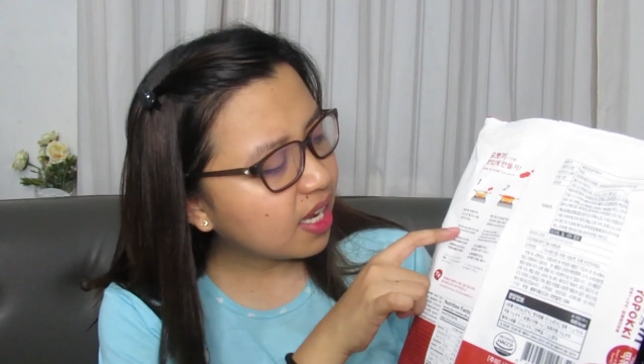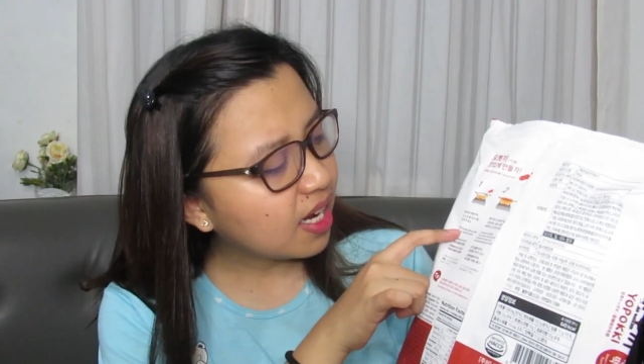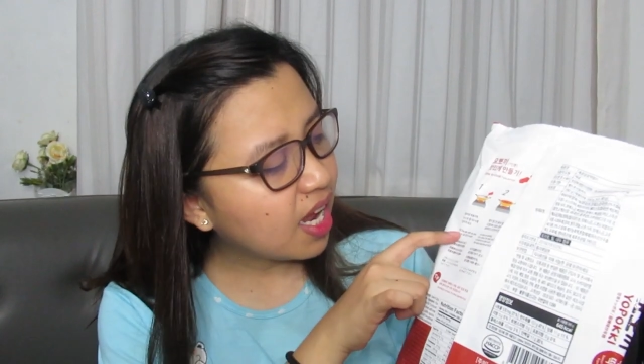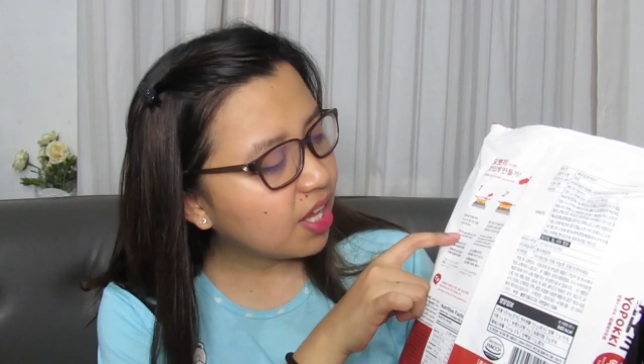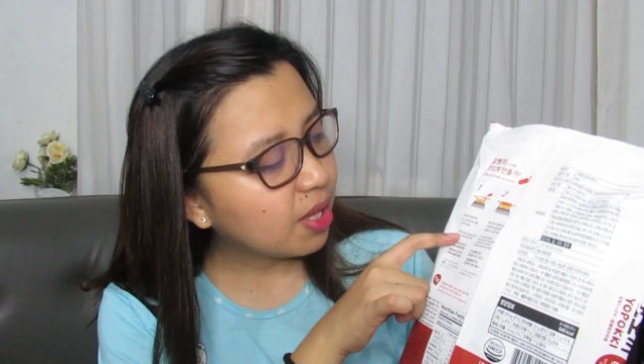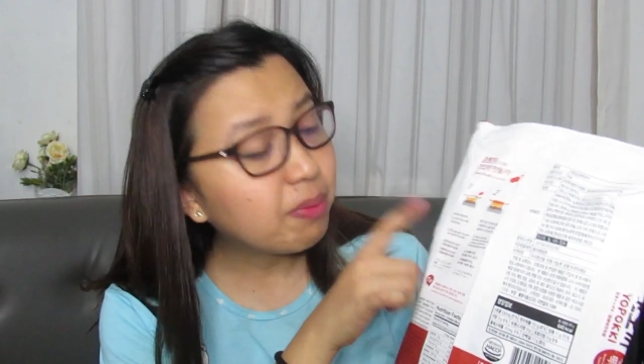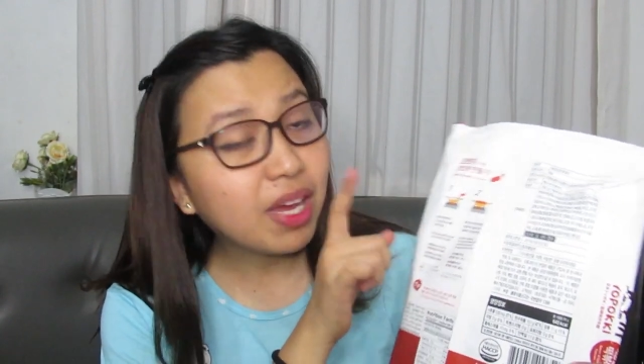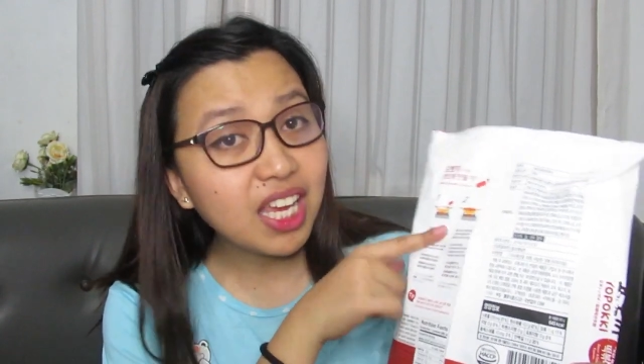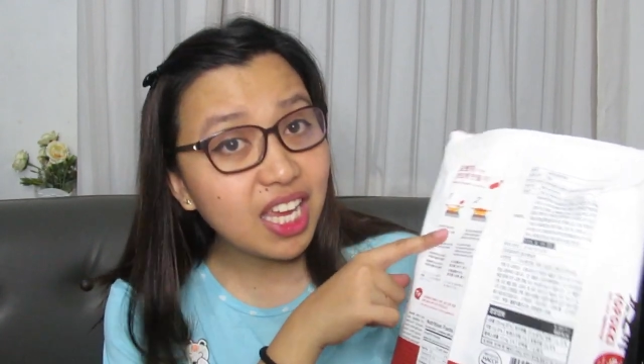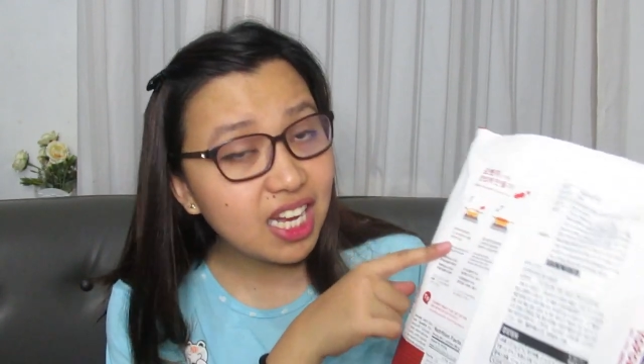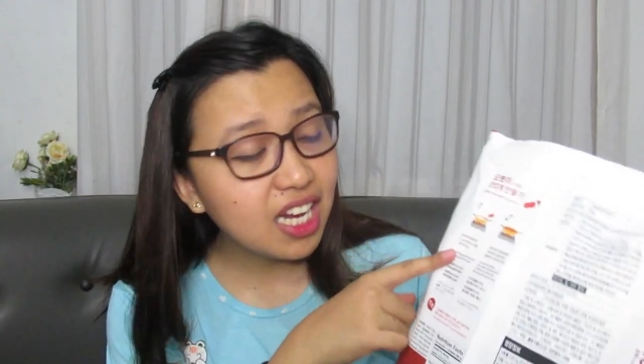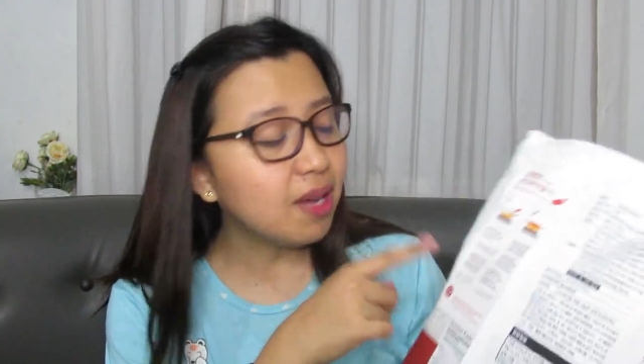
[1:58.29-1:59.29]
and may
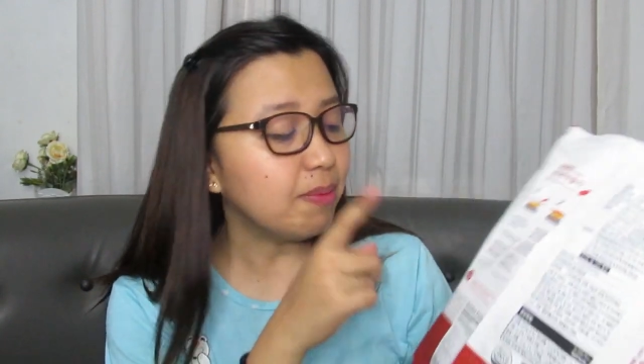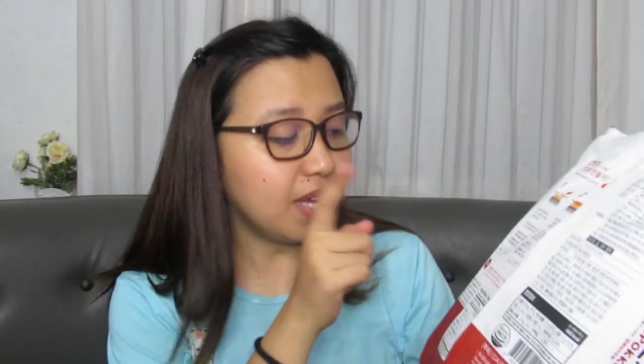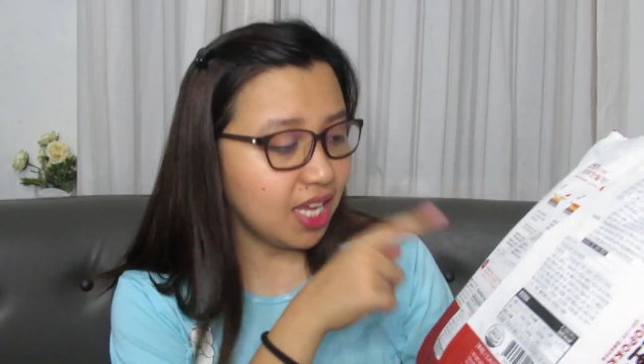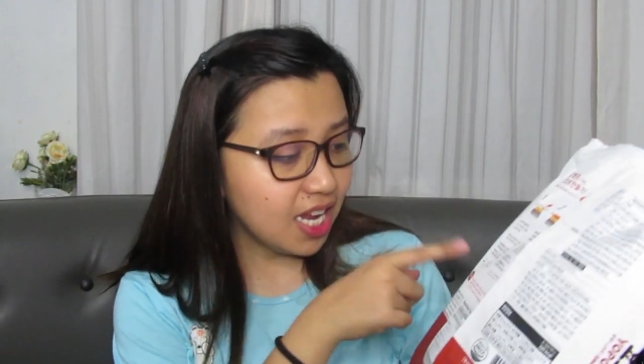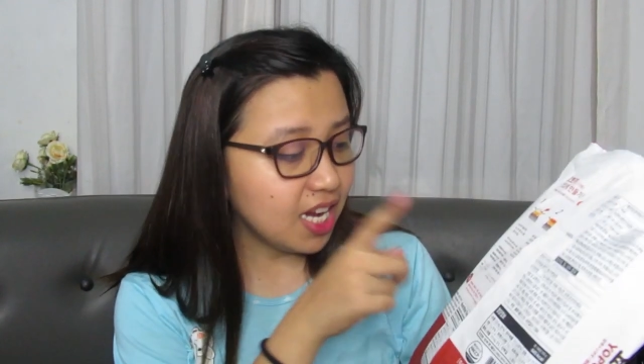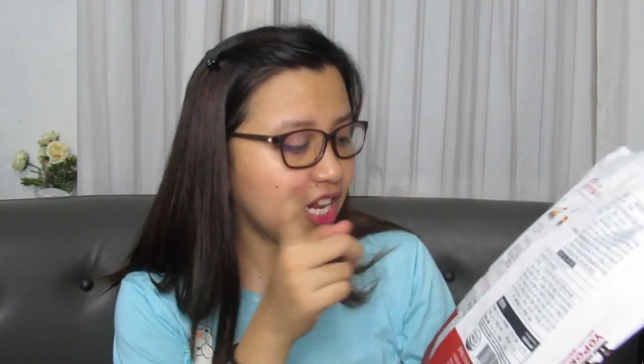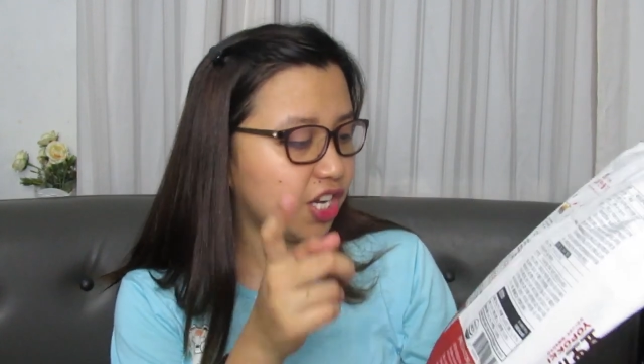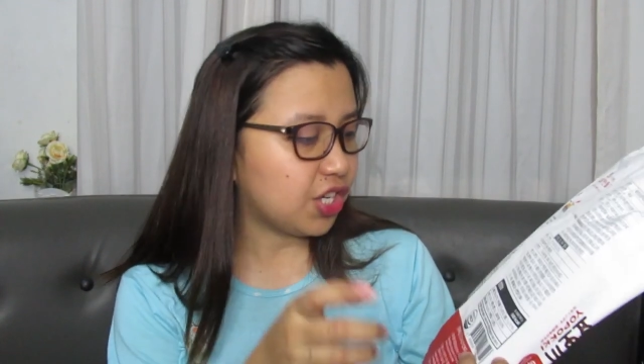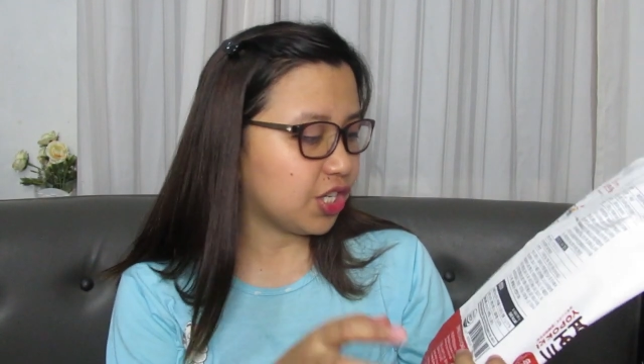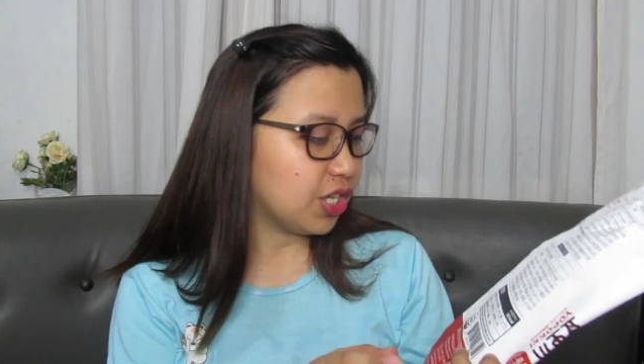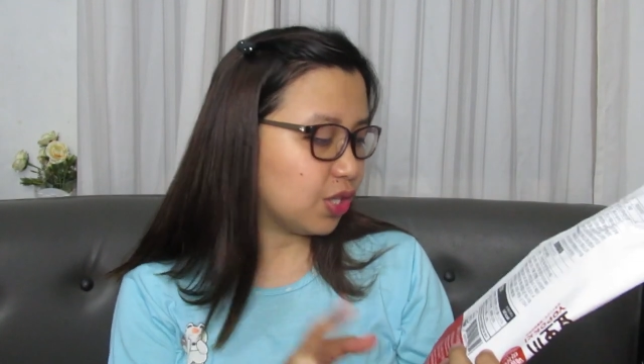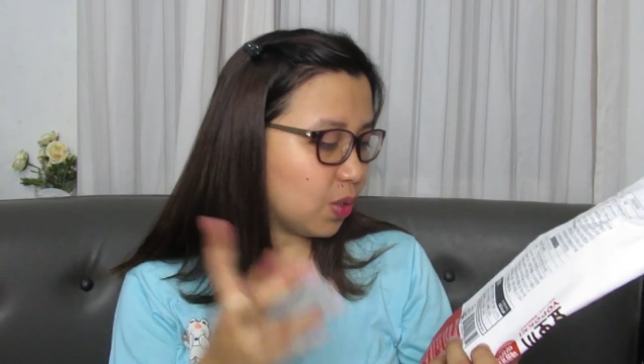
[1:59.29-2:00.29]

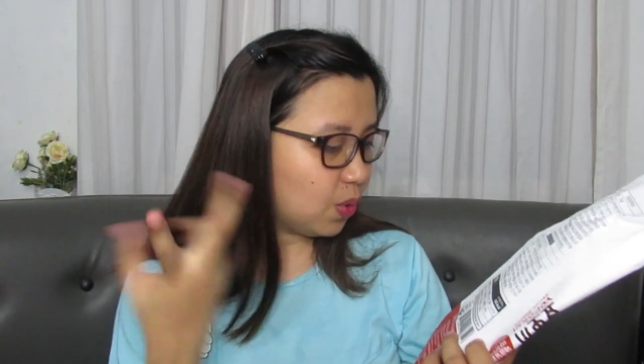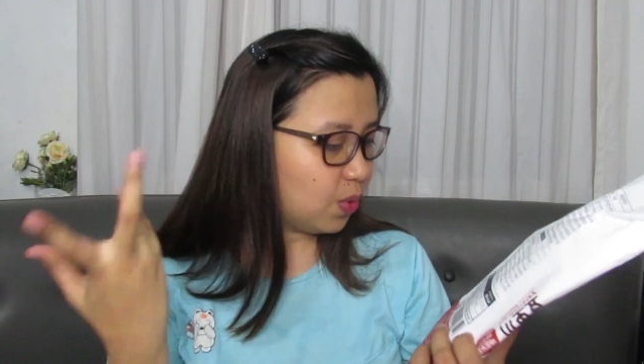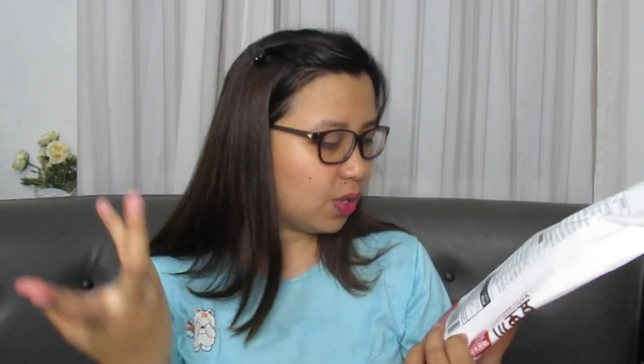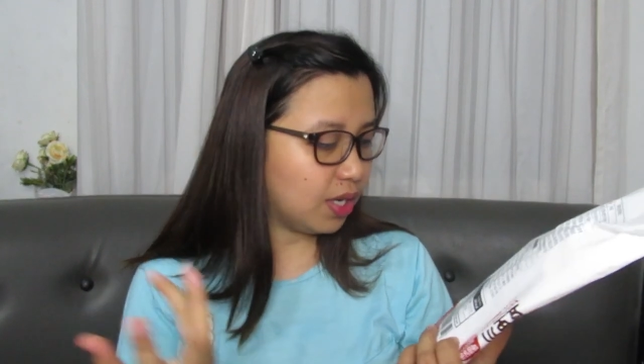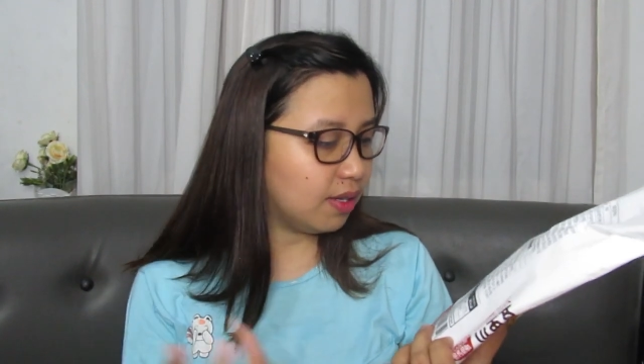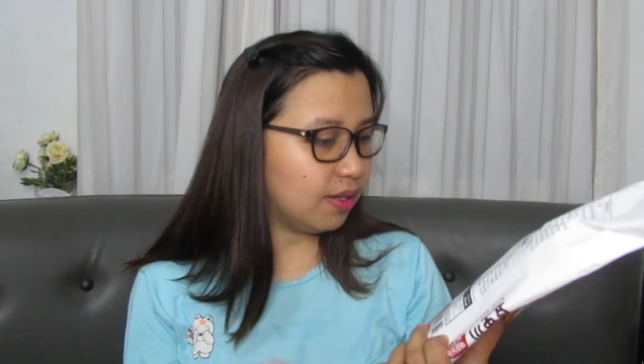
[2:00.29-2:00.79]
English. So,